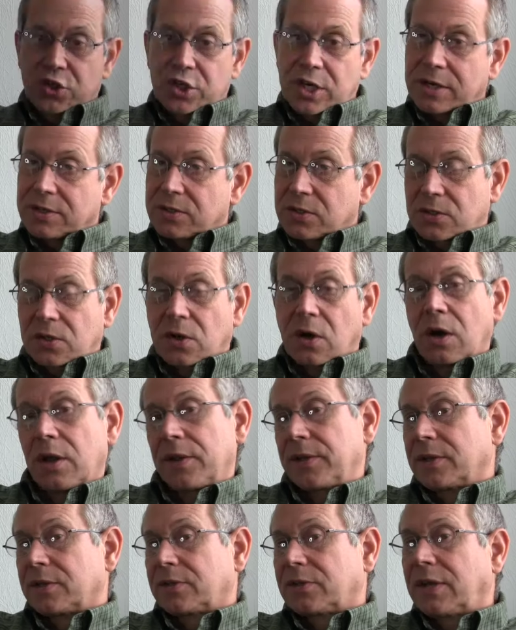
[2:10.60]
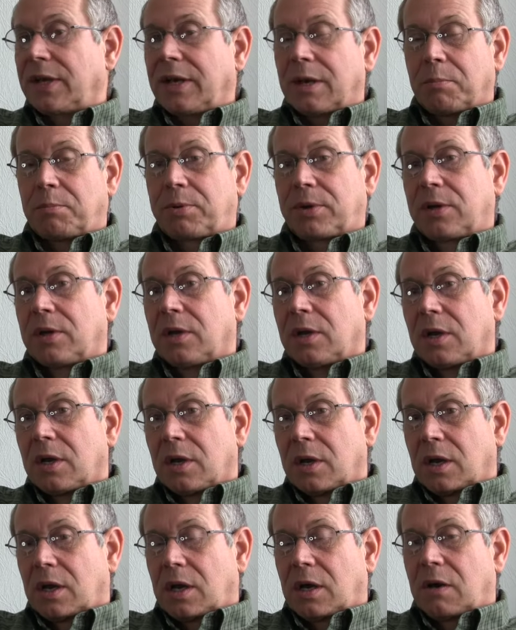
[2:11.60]
just on the tip
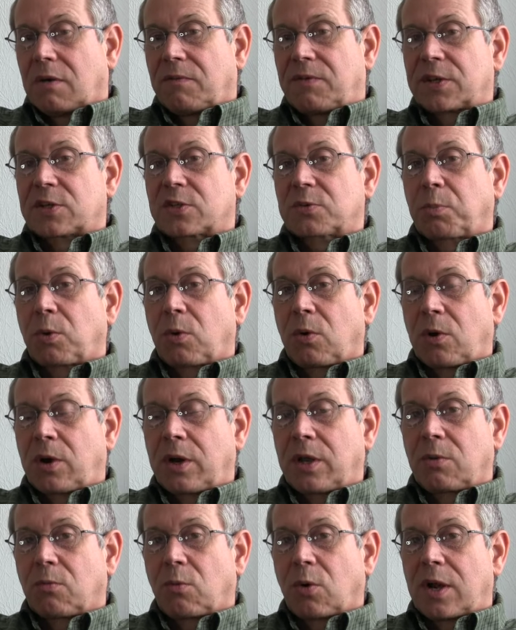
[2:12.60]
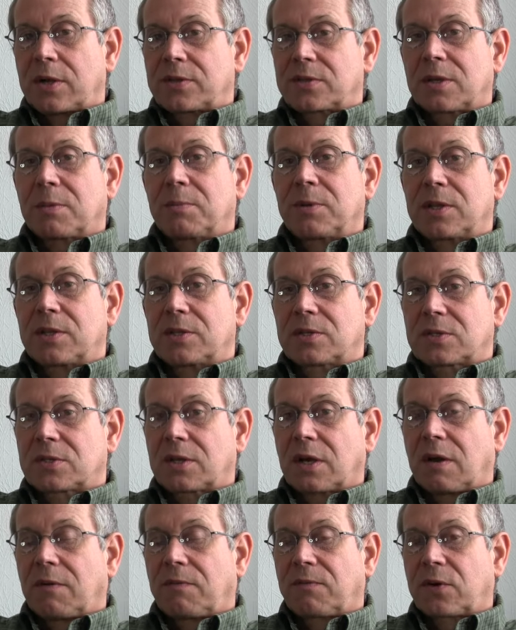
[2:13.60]
of exploring what some of this
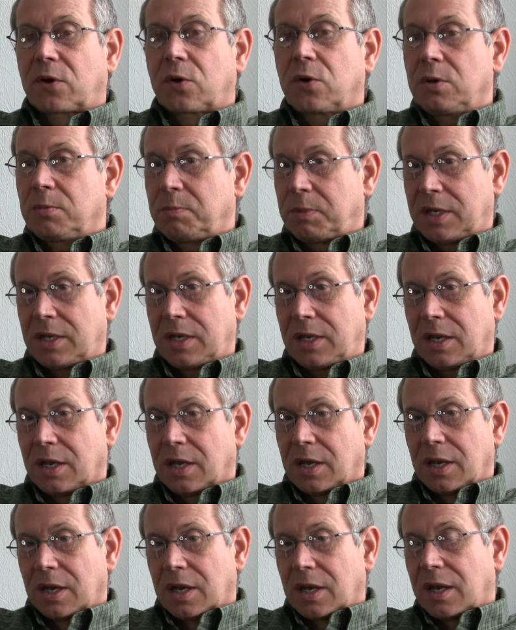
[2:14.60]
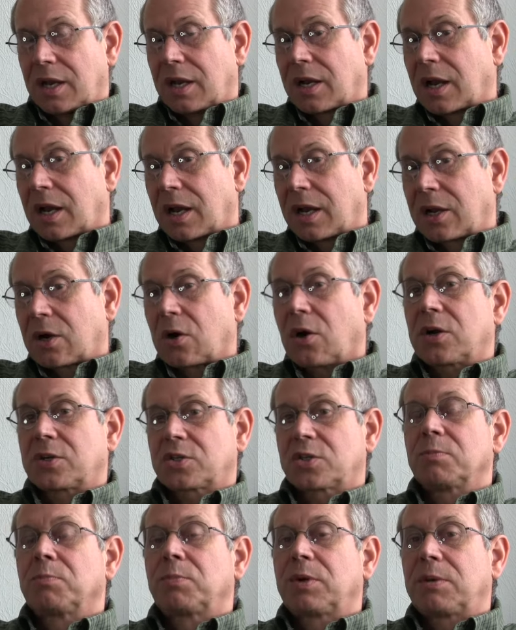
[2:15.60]
stuff could be, and I
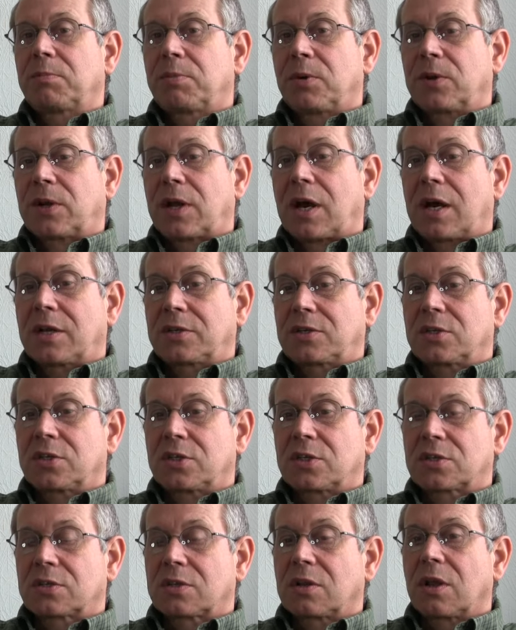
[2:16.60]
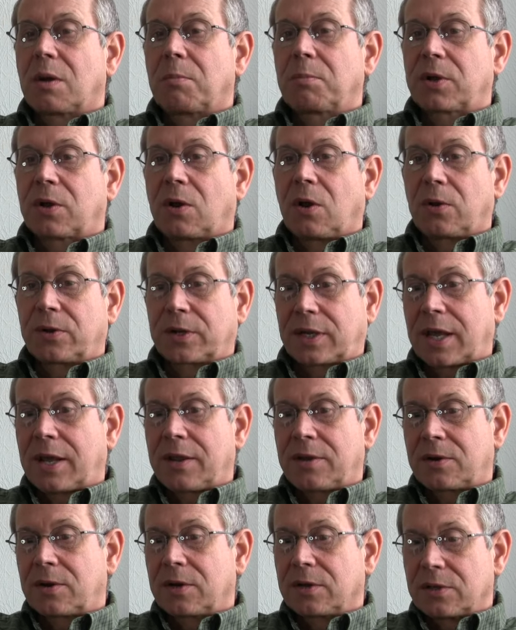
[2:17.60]
caution people not to just lump it all
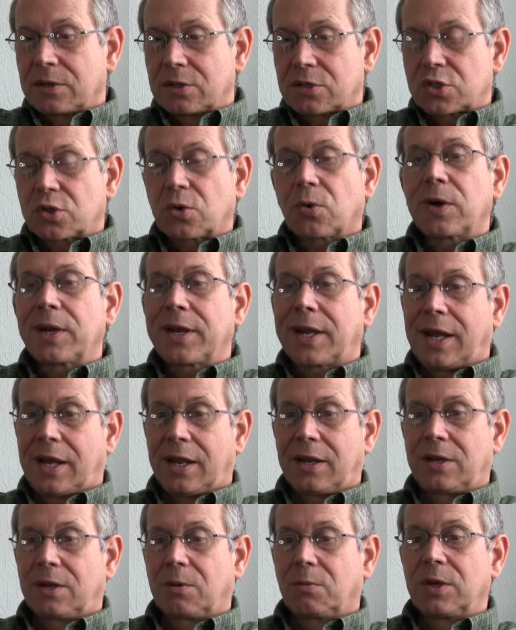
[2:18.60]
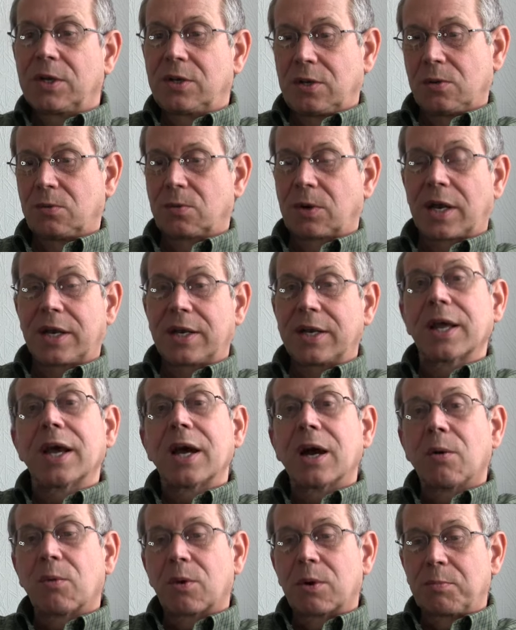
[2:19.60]
together in this shorthand that we do right
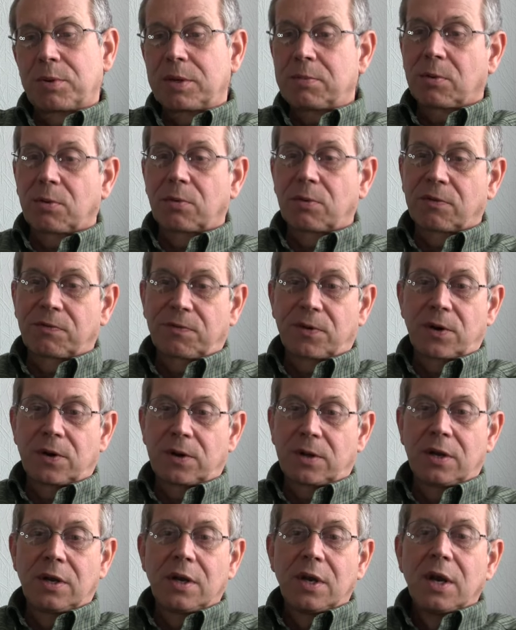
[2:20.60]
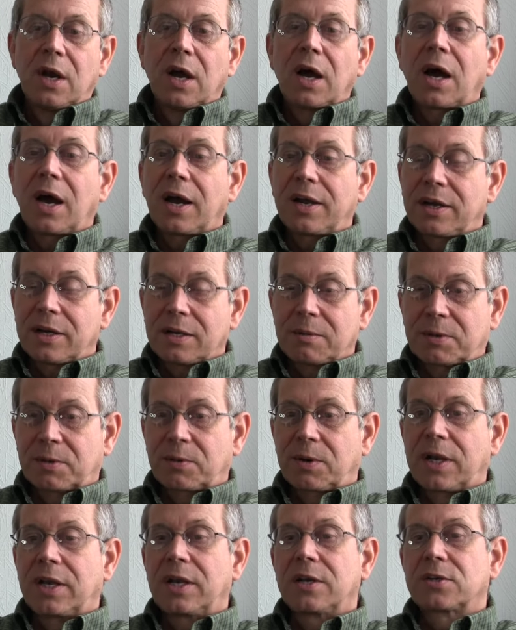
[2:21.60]
now, where people refer to high dynamic
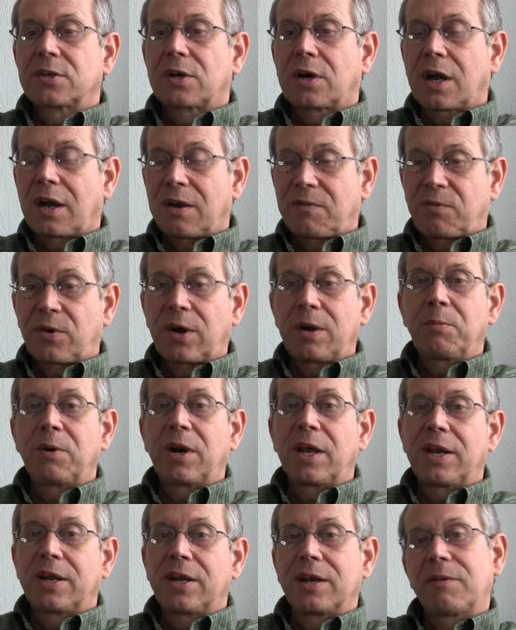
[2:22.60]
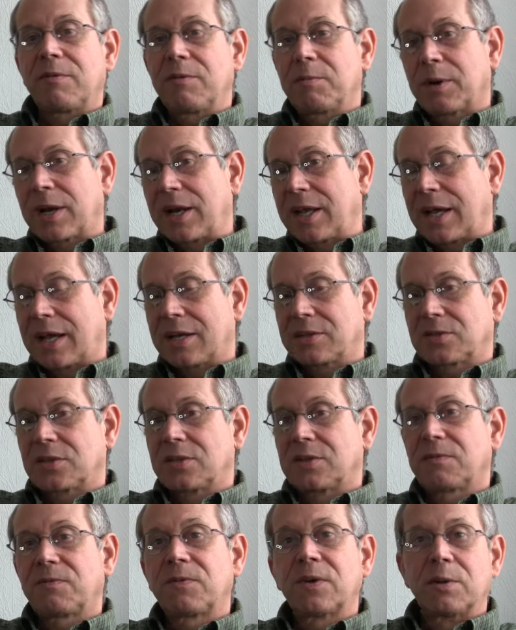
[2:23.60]
range or high frame rate and everybody has a
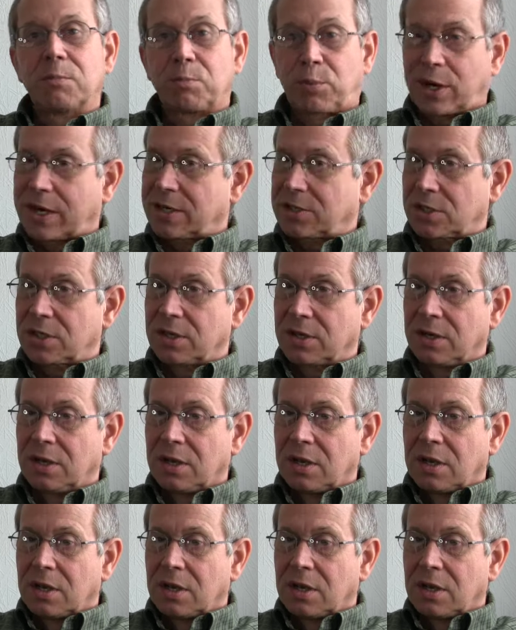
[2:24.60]
different impression,